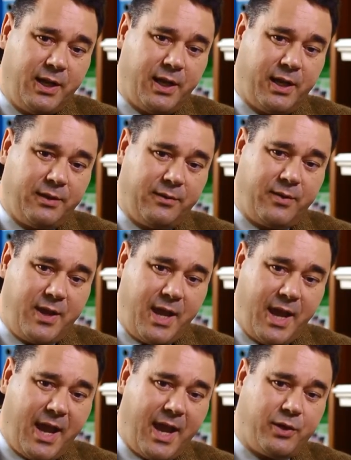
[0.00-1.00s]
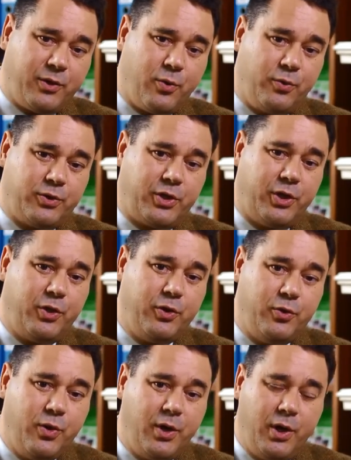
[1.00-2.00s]
and the adults
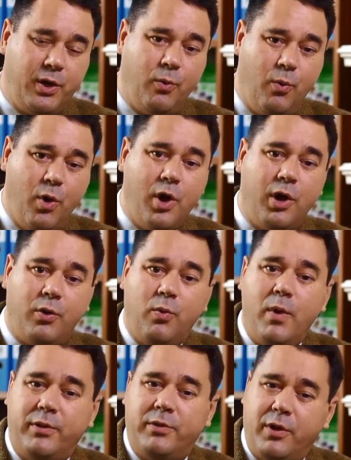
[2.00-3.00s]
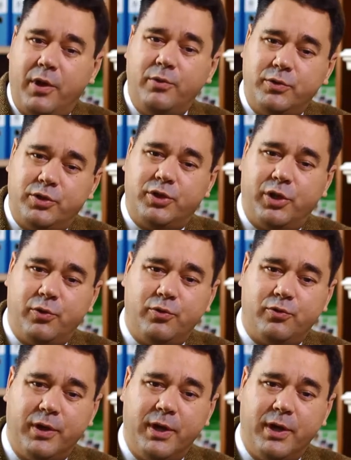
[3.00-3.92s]
who work with those children.